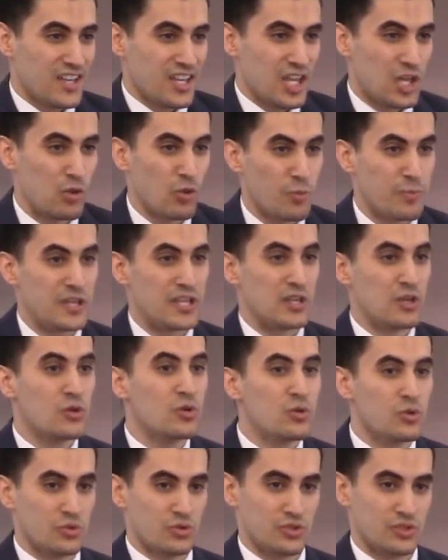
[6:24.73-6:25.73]
It will be
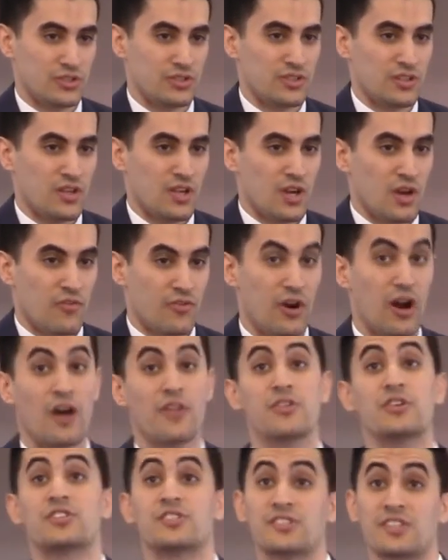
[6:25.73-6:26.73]
used for
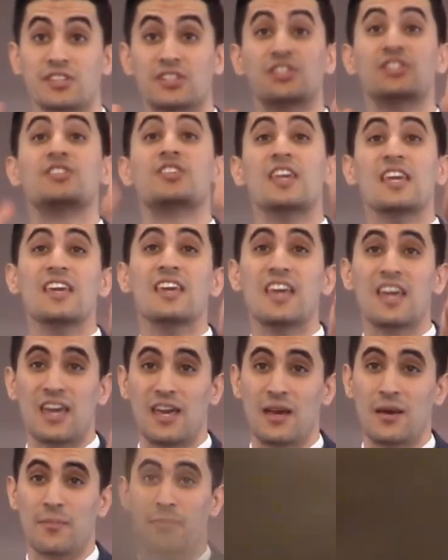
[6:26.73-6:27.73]
others to see
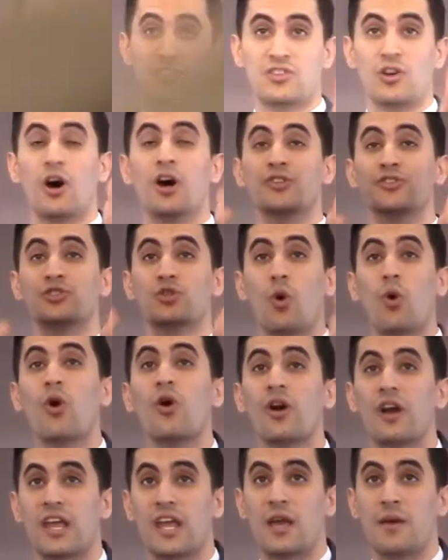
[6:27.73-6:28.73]
him and to
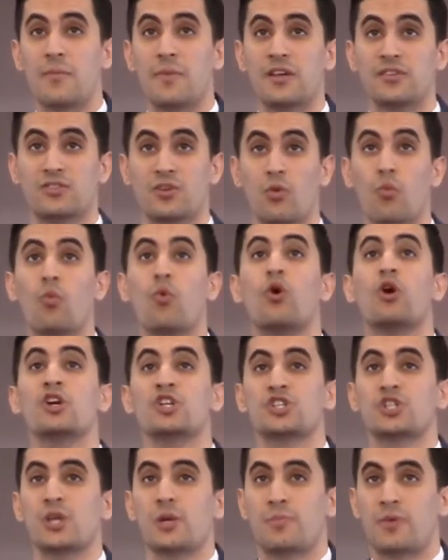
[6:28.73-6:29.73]
adore him and to
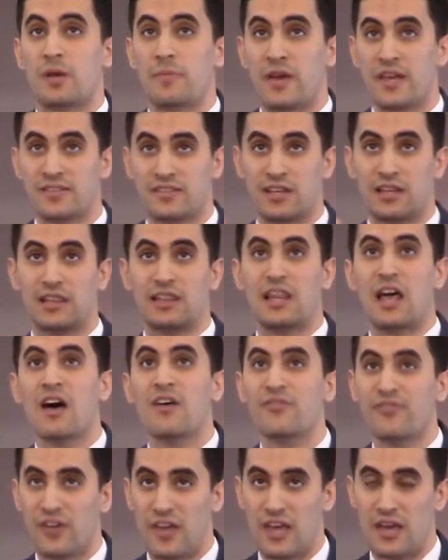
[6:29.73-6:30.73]
worship him and to
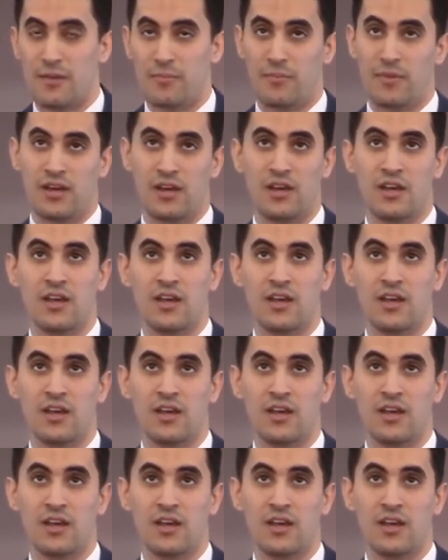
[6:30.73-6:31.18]
love him.